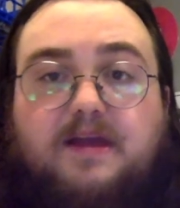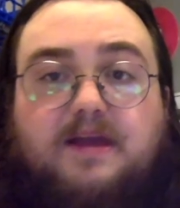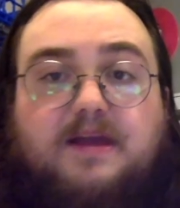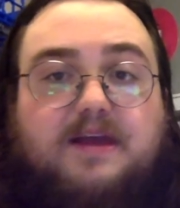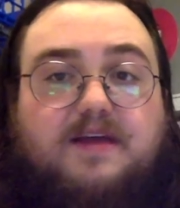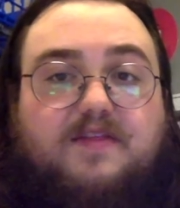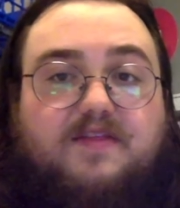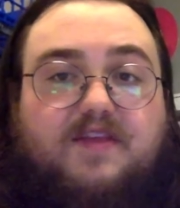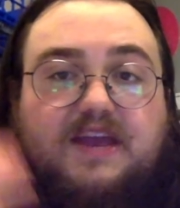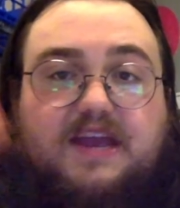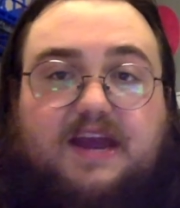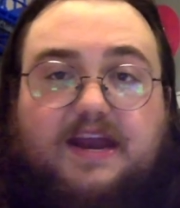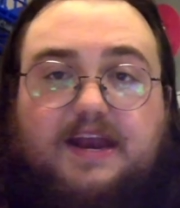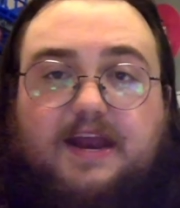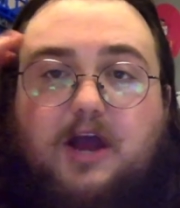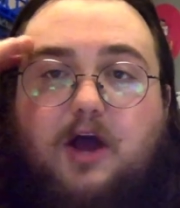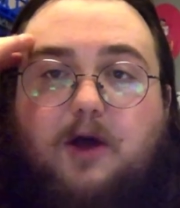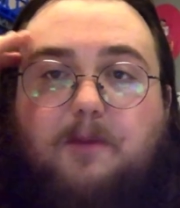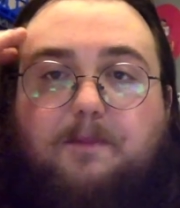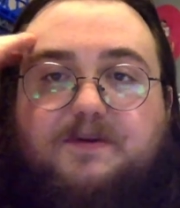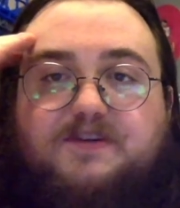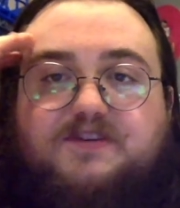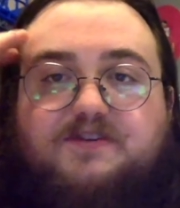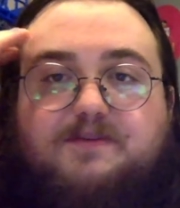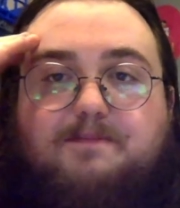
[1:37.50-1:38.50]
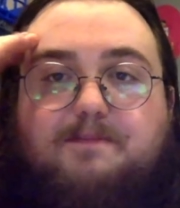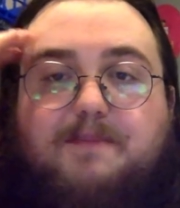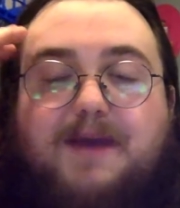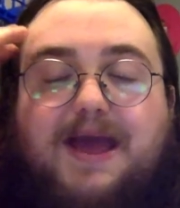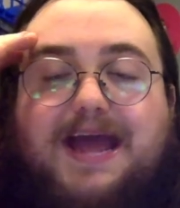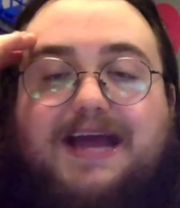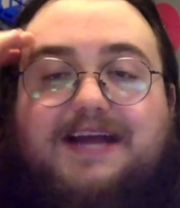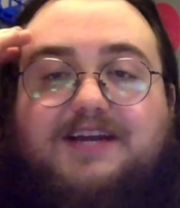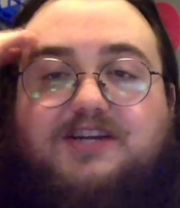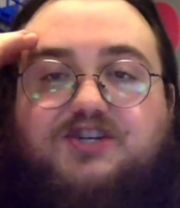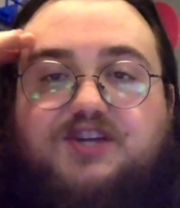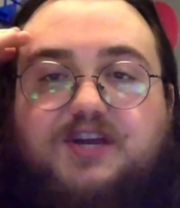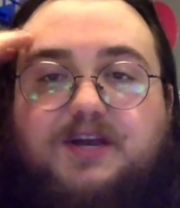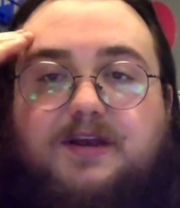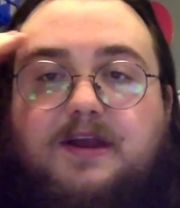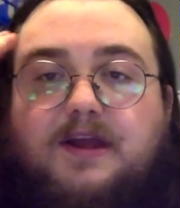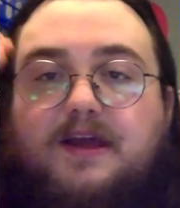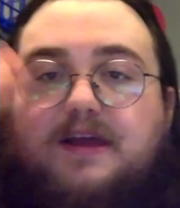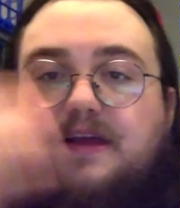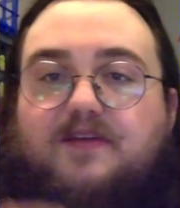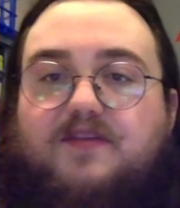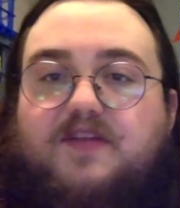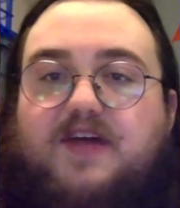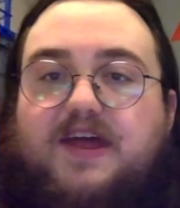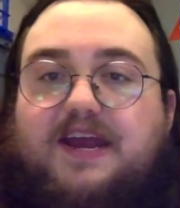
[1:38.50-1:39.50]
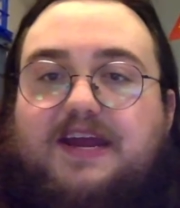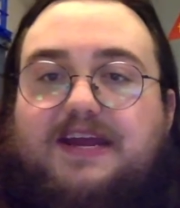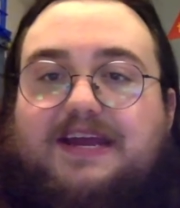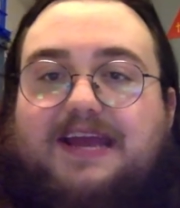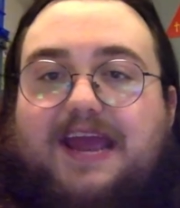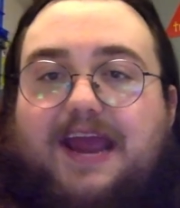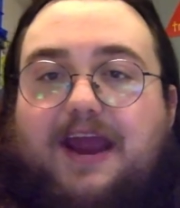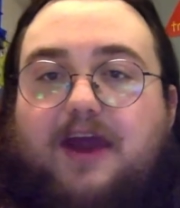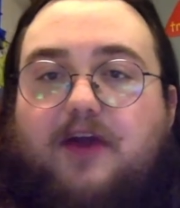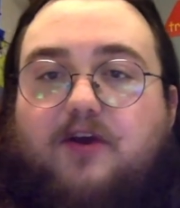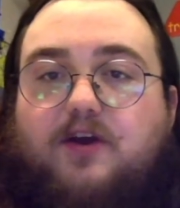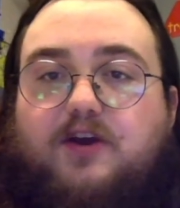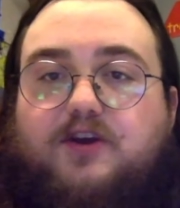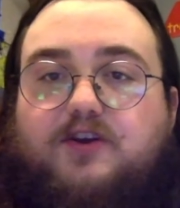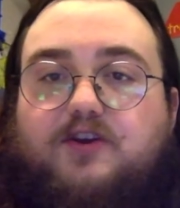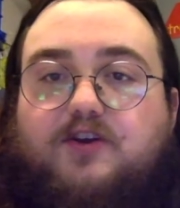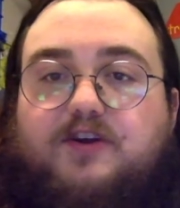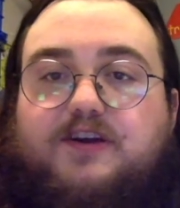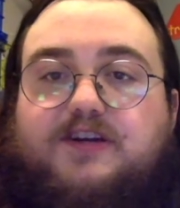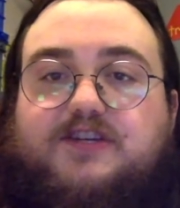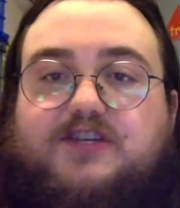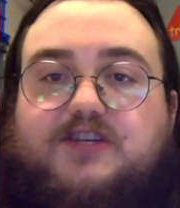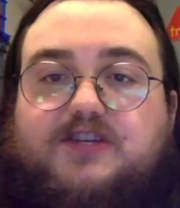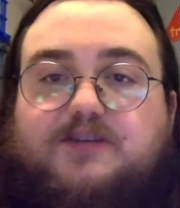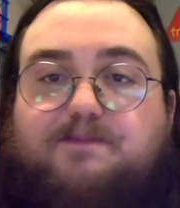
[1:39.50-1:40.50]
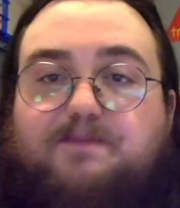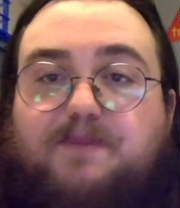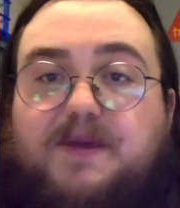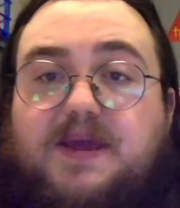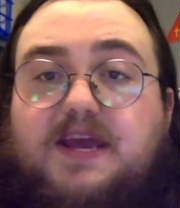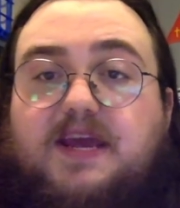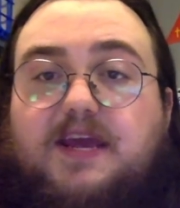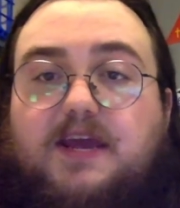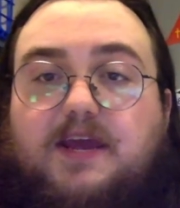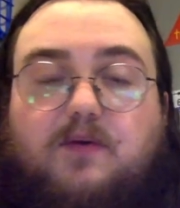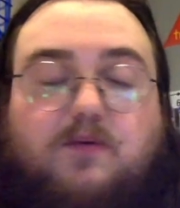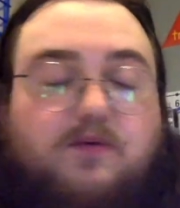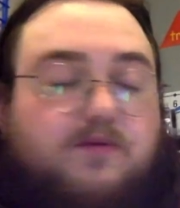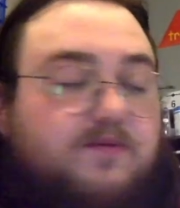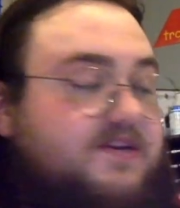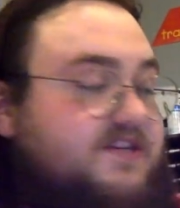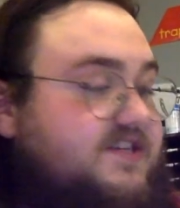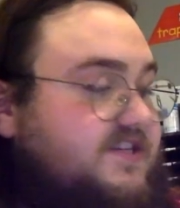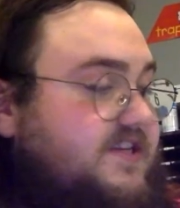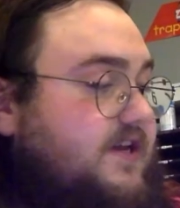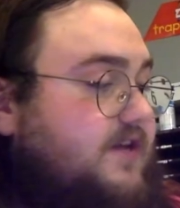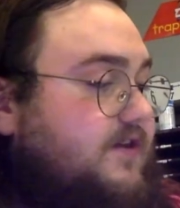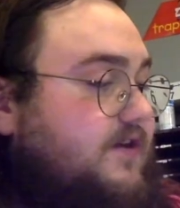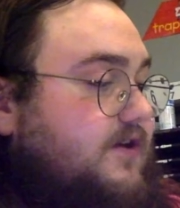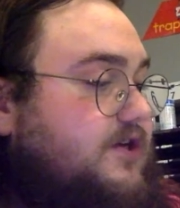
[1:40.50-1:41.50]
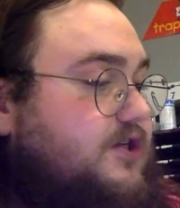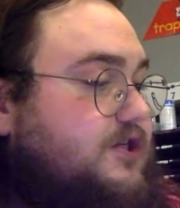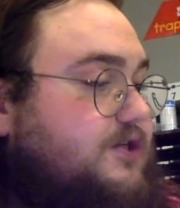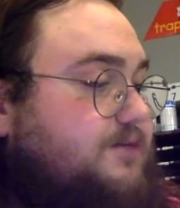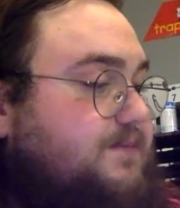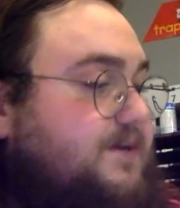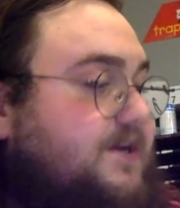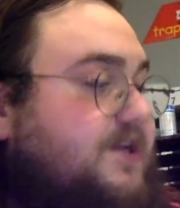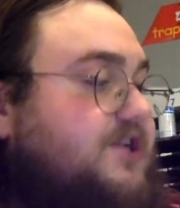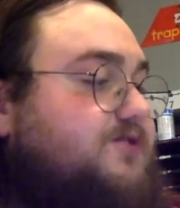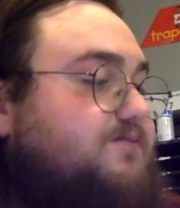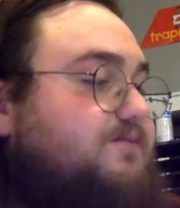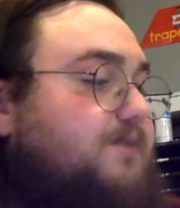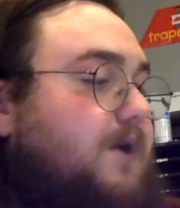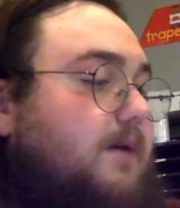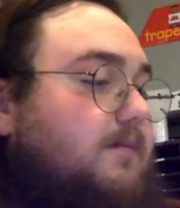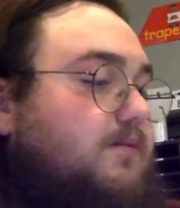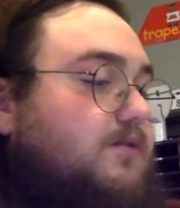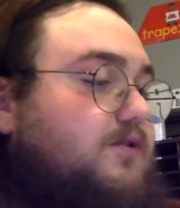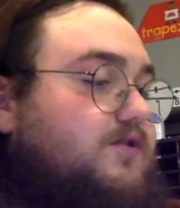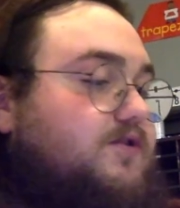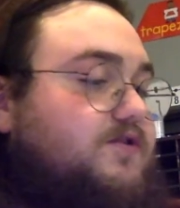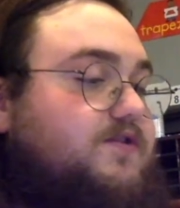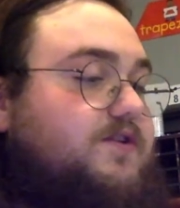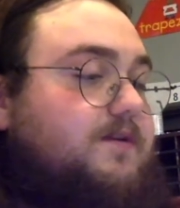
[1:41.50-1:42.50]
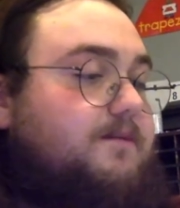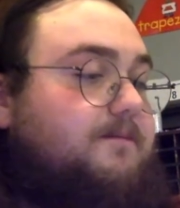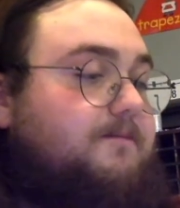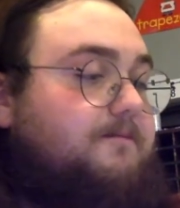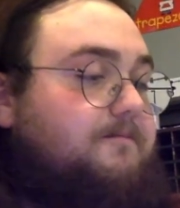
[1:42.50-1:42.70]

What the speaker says: They kind of help us imagine that a character is speaking when we see those speech bubbles.